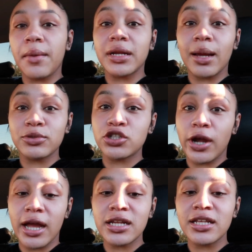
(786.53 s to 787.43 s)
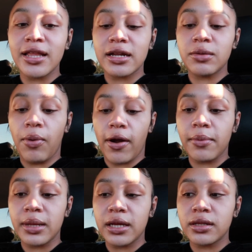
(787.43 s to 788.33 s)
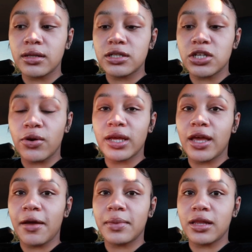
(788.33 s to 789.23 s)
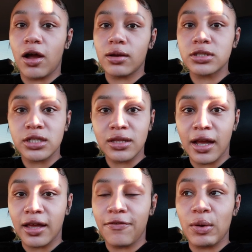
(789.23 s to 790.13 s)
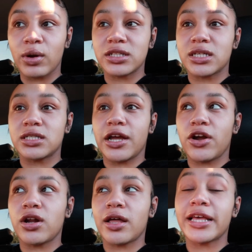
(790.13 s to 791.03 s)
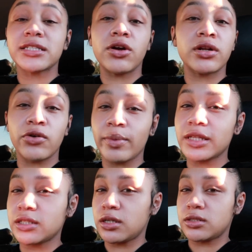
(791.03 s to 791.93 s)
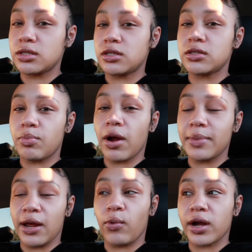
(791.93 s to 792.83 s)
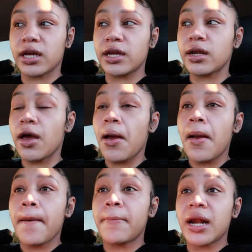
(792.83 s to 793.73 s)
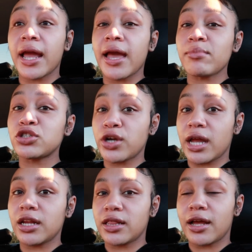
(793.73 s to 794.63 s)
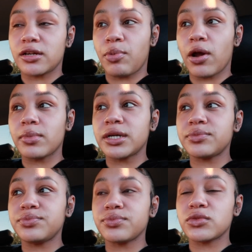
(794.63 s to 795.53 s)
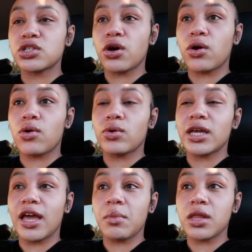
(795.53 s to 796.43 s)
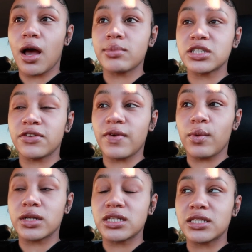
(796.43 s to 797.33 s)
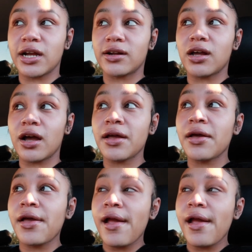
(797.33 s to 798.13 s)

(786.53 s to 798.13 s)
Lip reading: I mean, I'm trained in that department, so he gave me the option, like, if I wanted to stay or not. That's not normally the department I work in, but I am trained in that department, so he gave me the option if I wanted to stay or not.